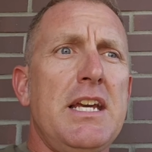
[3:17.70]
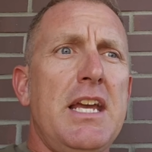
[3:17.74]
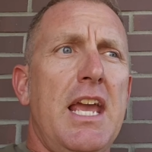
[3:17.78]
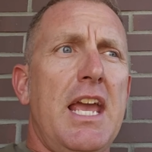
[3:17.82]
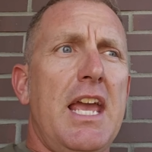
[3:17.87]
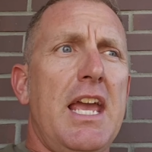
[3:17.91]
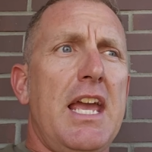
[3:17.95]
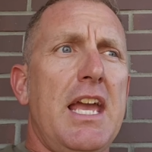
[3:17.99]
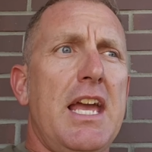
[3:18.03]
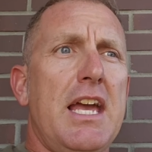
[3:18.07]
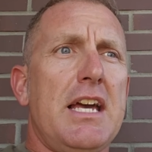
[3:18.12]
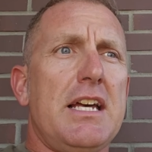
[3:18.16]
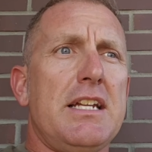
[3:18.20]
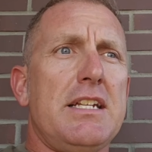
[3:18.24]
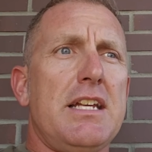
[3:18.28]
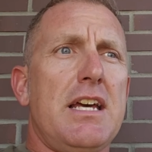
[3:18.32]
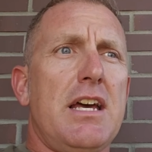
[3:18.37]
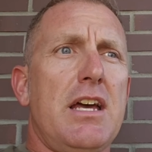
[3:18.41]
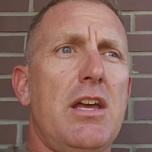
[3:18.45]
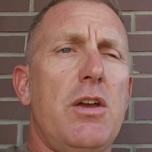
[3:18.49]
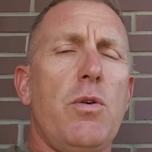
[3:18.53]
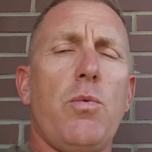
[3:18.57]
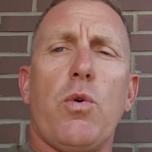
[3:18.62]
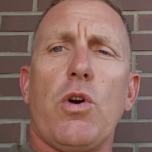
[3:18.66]
And
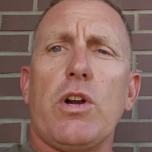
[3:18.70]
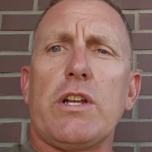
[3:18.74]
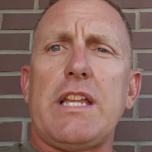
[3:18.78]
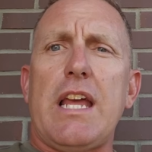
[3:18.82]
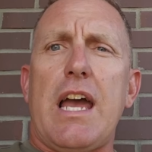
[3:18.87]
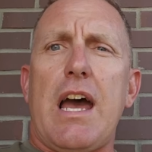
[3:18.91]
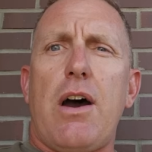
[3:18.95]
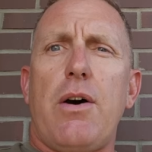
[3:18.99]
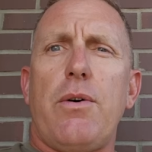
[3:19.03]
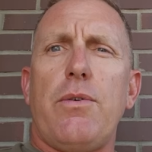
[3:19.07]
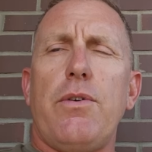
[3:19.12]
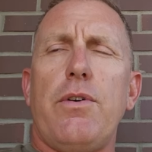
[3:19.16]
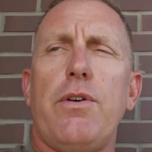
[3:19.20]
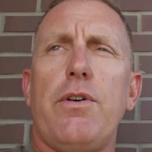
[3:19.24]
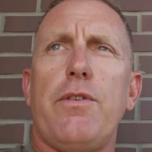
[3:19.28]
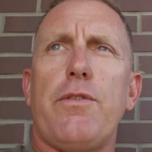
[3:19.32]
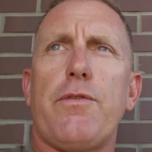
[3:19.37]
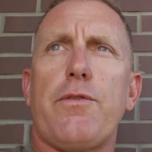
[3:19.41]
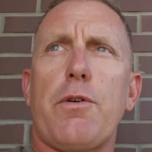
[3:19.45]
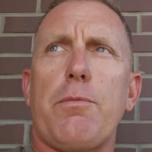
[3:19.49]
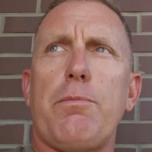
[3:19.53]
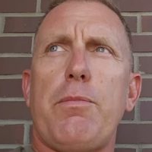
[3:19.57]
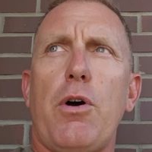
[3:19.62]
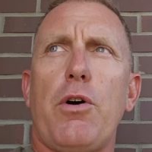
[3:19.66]
it worked out
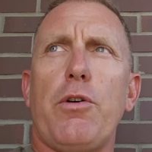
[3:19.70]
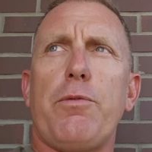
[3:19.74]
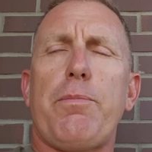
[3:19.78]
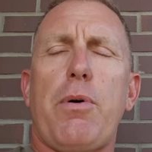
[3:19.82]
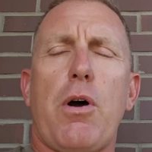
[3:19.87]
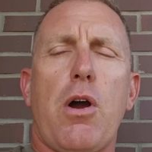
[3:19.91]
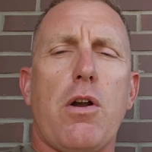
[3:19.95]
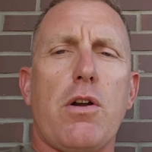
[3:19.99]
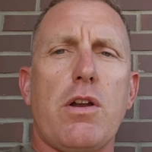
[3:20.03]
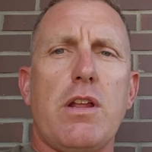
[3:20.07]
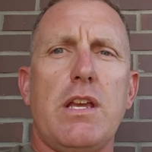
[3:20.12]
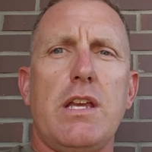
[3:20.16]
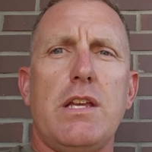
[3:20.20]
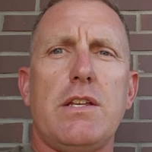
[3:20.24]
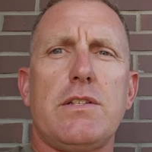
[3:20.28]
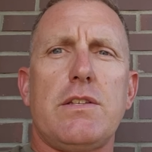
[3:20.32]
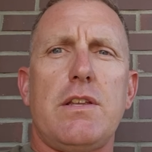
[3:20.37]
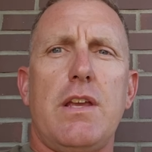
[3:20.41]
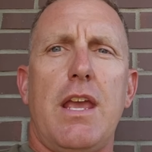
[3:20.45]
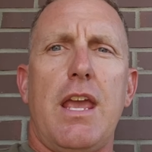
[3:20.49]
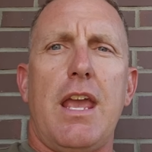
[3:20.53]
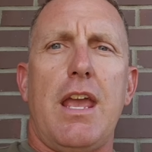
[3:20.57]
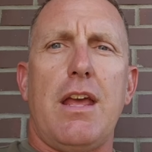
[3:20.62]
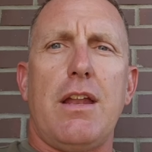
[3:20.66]
for both
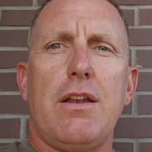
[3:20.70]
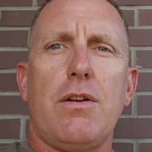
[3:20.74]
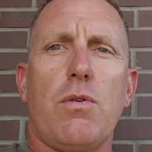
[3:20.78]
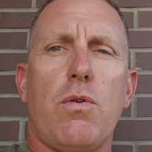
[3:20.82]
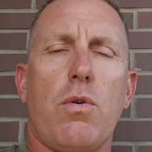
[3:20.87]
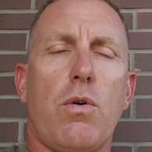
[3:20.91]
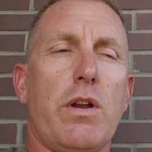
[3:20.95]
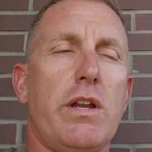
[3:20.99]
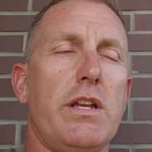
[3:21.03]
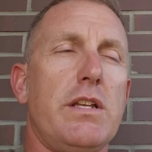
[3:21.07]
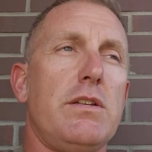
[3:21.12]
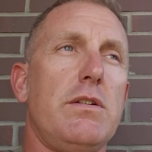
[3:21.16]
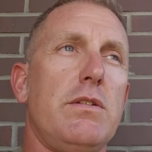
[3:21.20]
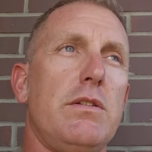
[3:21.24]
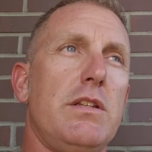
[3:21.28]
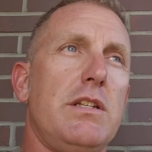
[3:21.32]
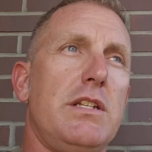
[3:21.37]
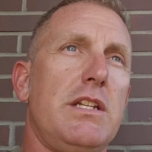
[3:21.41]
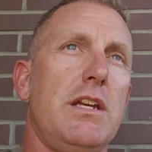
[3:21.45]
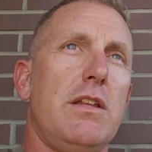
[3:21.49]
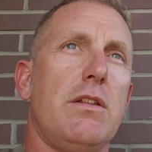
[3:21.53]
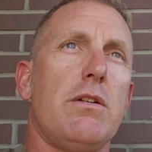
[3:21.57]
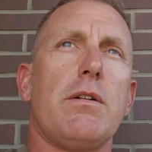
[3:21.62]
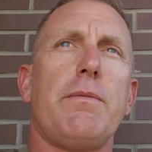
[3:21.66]
parties, and according to the
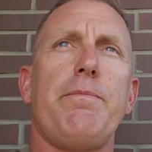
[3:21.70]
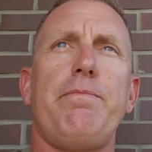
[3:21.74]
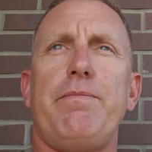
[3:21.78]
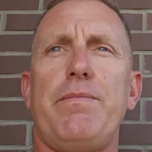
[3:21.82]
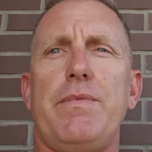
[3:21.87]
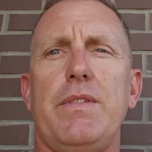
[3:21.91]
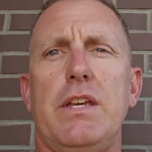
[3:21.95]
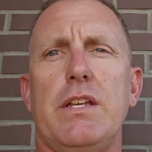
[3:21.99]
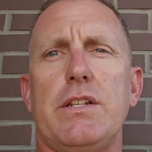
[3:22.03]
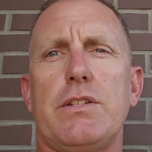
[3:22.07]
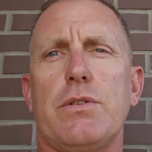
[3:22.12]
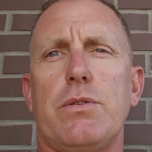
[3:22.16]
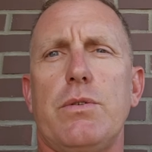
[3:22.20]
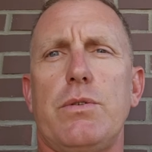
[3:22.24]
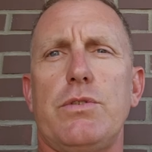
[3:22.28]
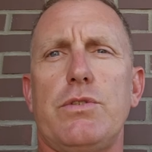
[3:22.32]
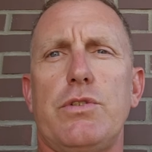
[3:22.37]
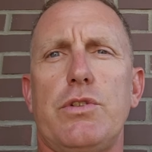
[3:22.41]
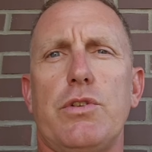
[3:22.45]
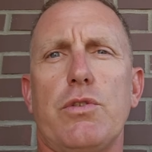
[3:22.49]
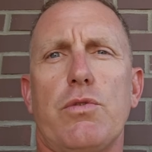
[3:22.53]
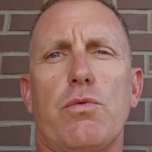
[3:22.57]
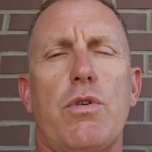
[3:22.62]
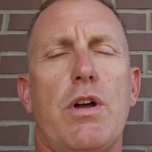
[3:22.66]
dealer, it's going
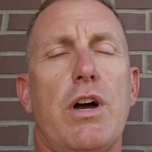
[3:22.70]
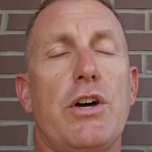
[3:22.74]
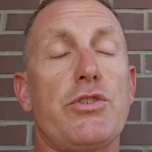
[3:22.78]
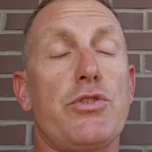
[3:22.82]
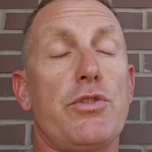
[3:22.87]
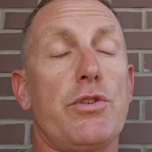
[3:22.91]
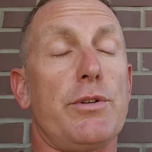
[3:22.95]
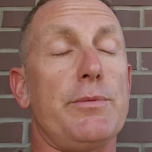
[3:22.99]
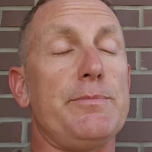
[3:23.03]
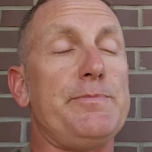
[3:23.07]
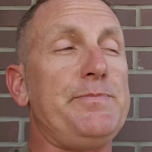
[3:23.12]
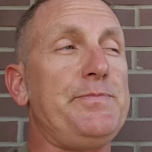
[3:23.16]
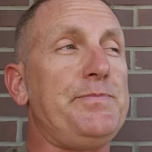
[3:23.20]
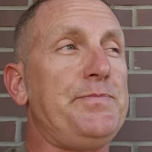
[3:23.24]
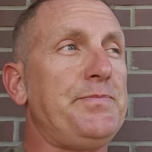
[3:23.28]
to the crusher.